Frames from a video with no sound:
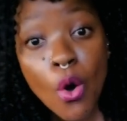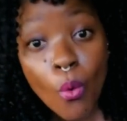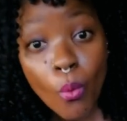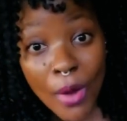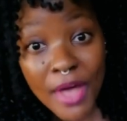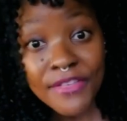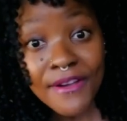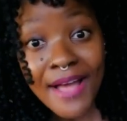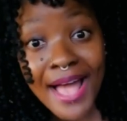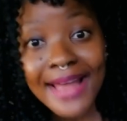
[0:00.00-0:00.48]

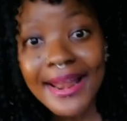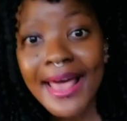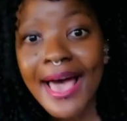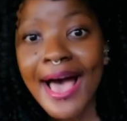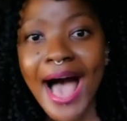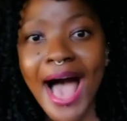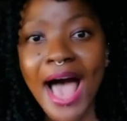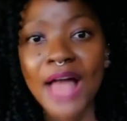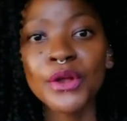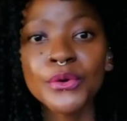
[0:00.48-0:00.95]
Where they're at,
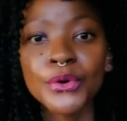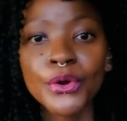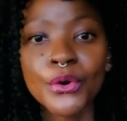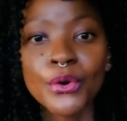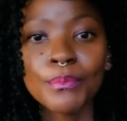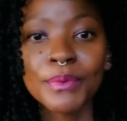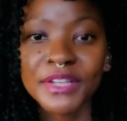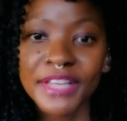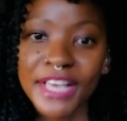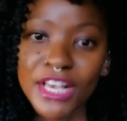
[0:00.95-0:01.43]
I don't
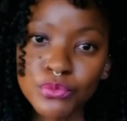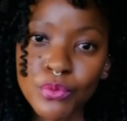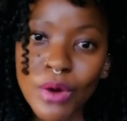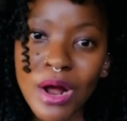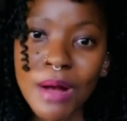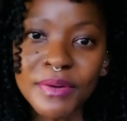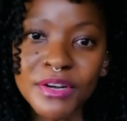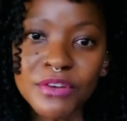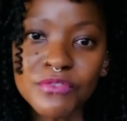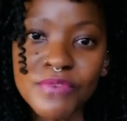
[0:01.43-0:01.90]
know. But guess where
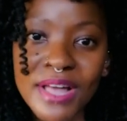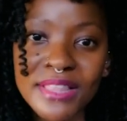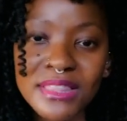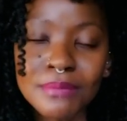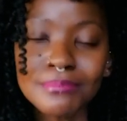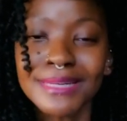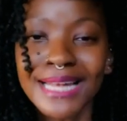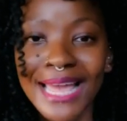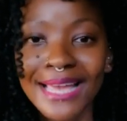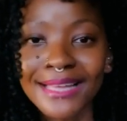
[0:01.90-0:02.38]
I'm going to find
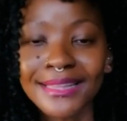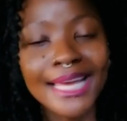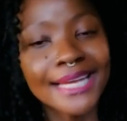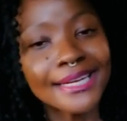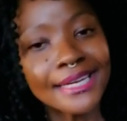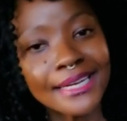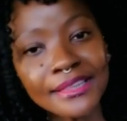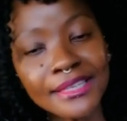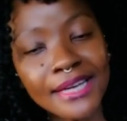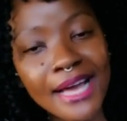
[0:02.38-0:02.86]
them? Likely
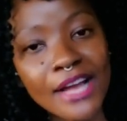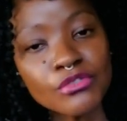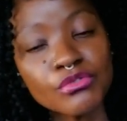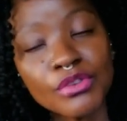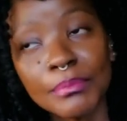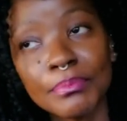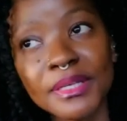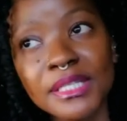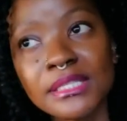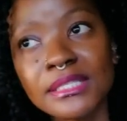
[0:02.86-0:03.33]
in another
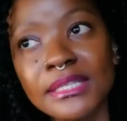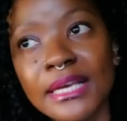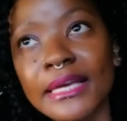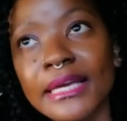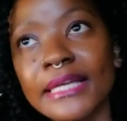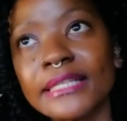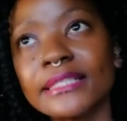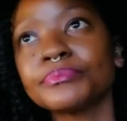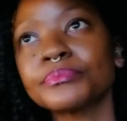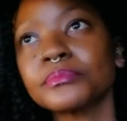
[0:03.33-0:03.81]
country. Been saying it.